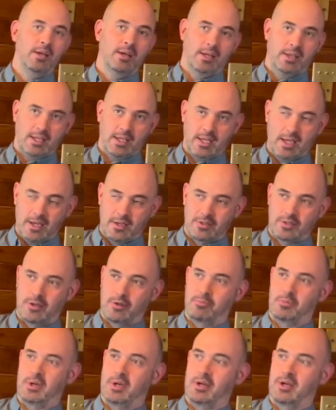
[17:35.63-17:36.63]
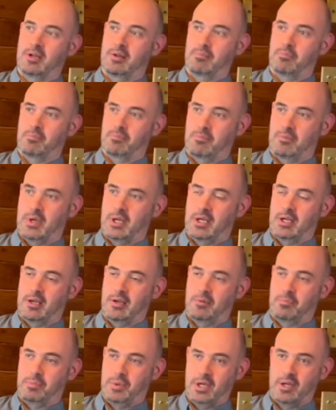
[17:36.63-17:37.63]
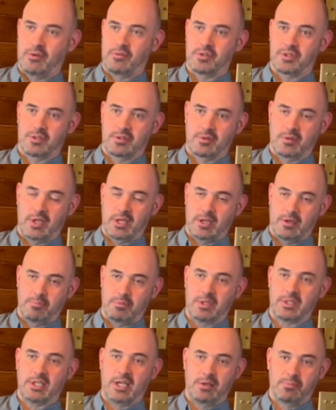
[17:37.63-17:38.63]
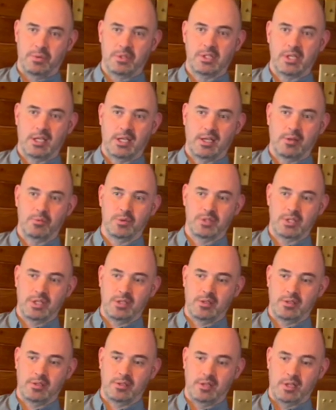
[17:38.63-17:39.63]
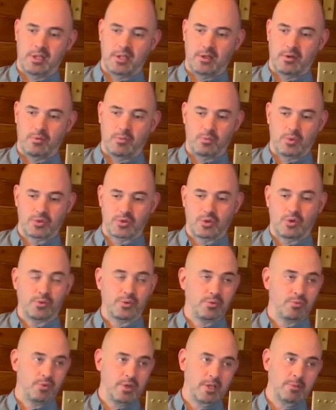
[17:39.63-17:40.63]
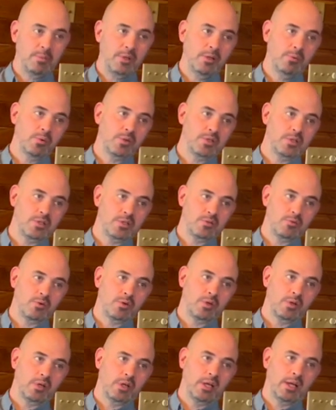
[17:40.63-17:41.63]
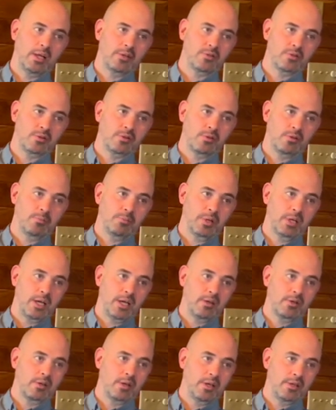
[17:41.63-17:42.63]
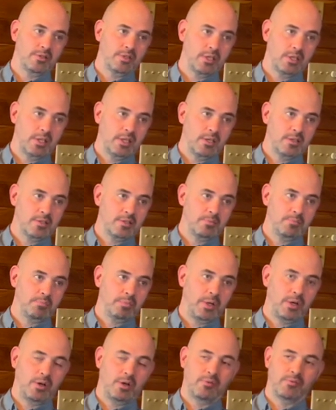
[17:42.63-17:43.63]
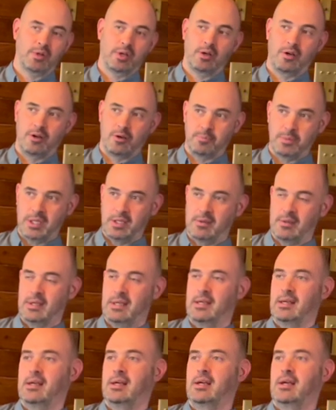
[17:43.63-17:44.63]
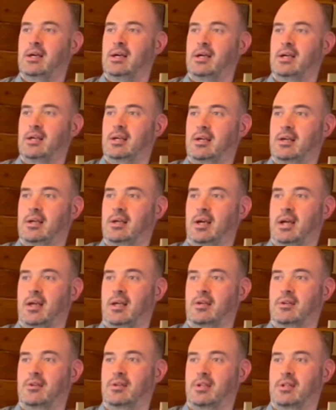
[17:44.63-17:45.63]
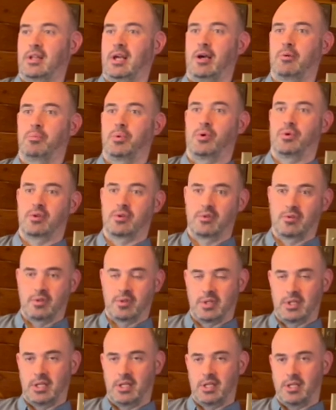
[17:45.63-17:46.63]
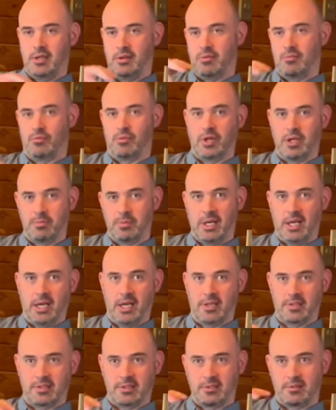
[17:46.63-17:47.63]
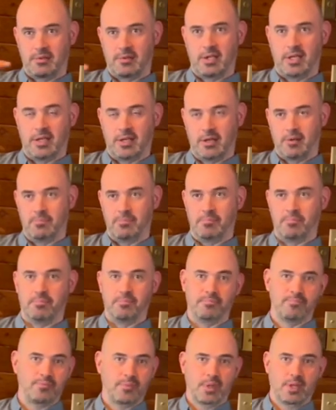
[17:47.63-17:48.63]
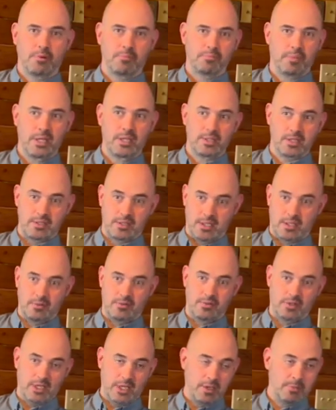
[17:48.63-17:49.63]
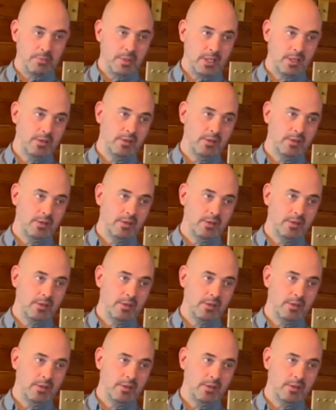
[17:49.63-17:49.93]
Yeah. So my parents, my dad particularly, was in what's called the REME, which is Royal Electrical and Mechanical Engineers, part of the army. And at that point, the REME had bases in Germany.